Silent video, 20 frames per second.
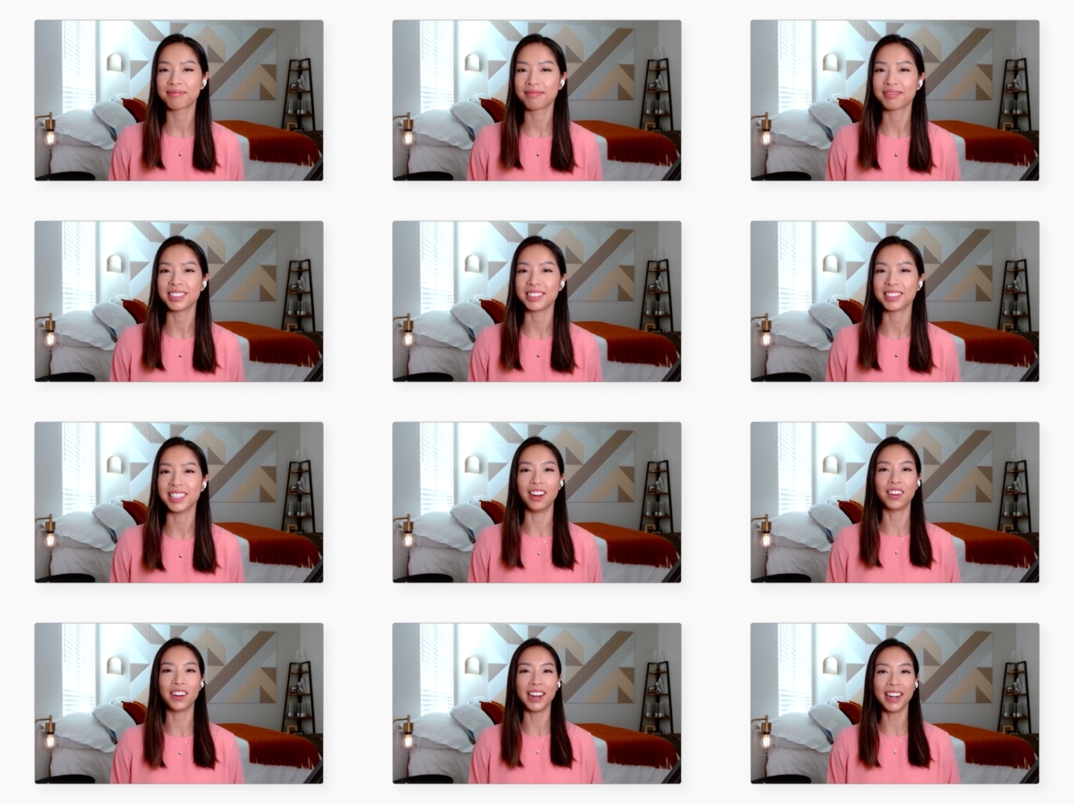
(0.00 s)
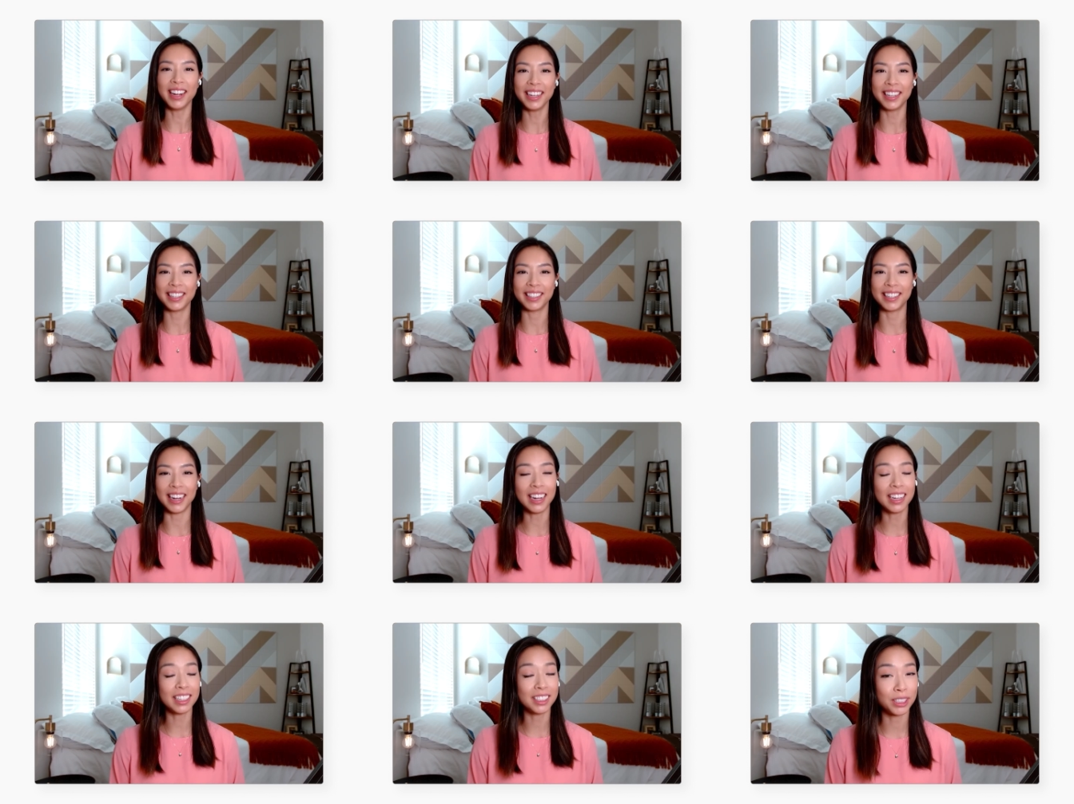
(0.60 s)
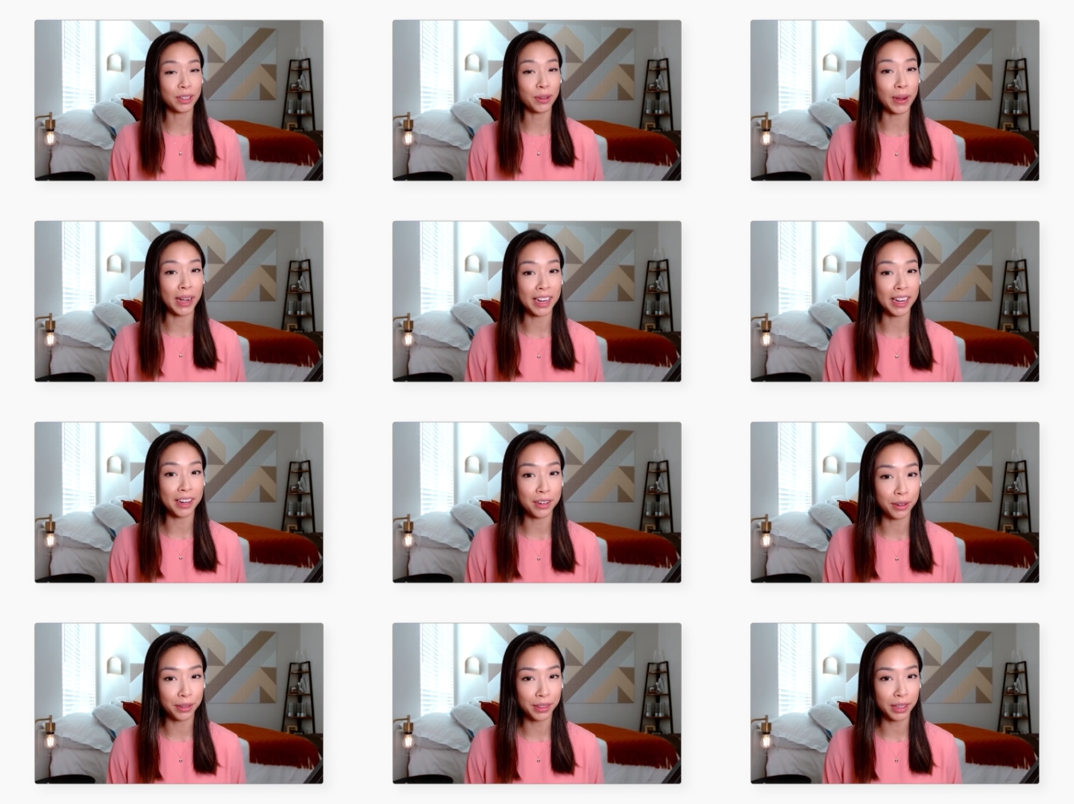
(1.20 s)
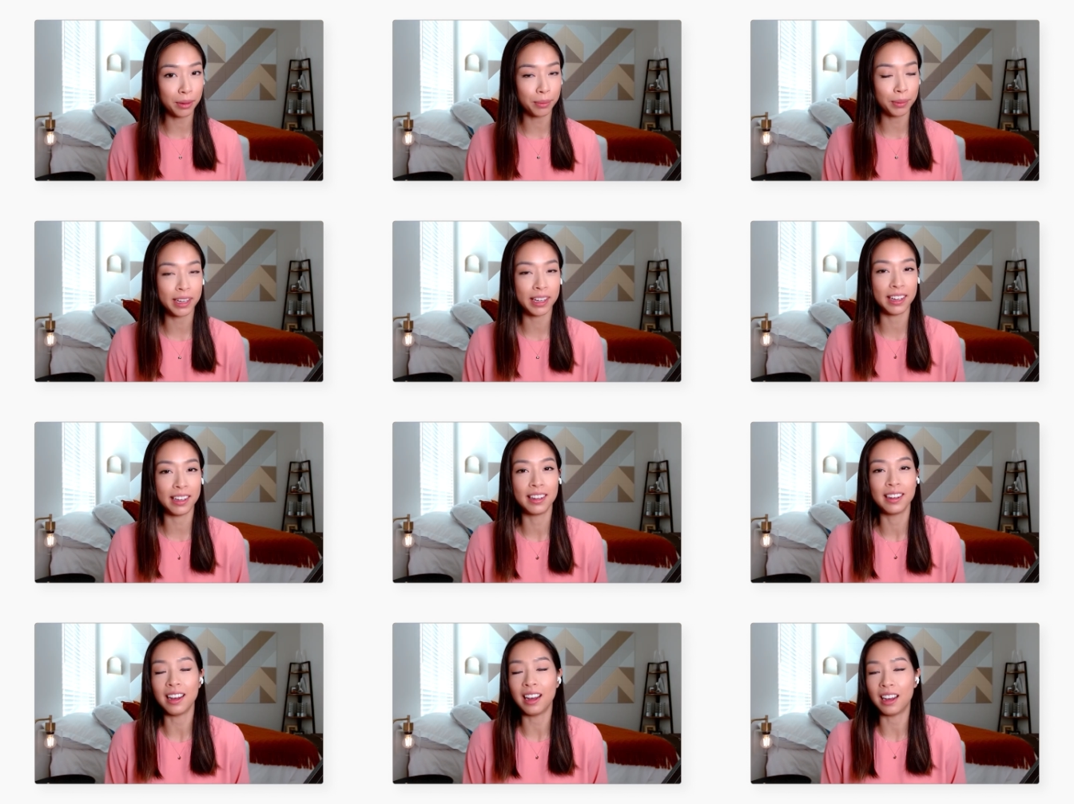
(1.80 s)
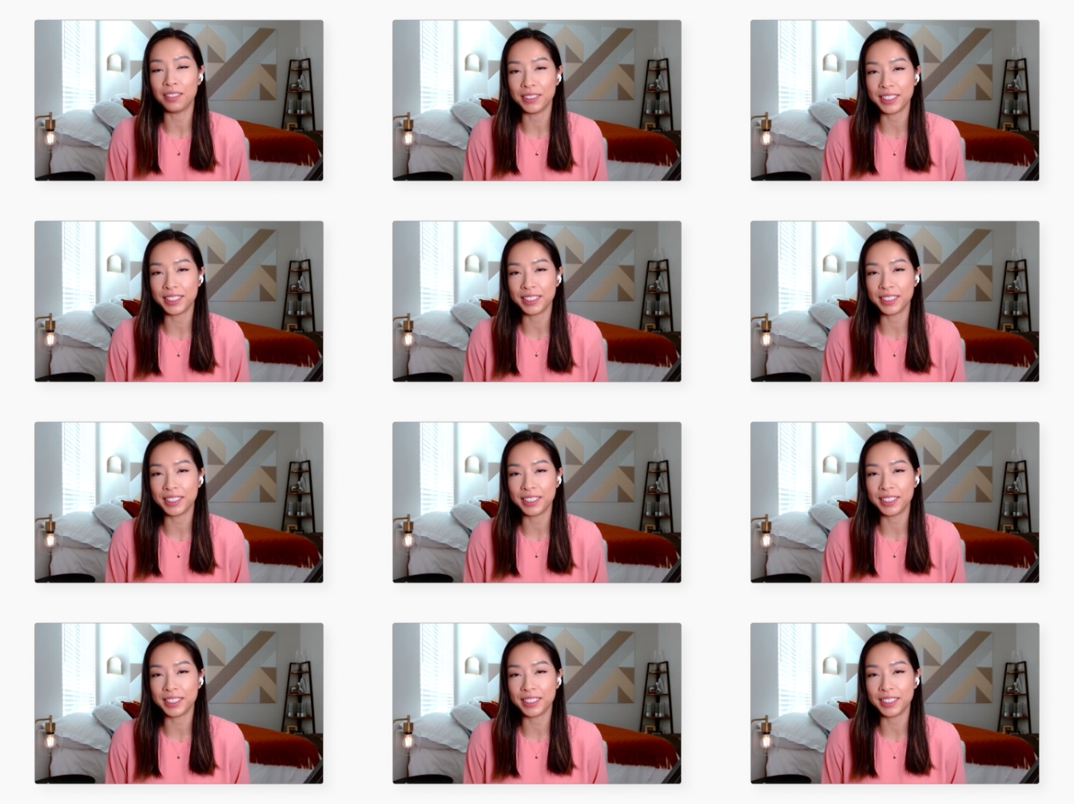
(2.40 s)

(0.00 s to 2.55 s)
All right. Yeah. So I know that we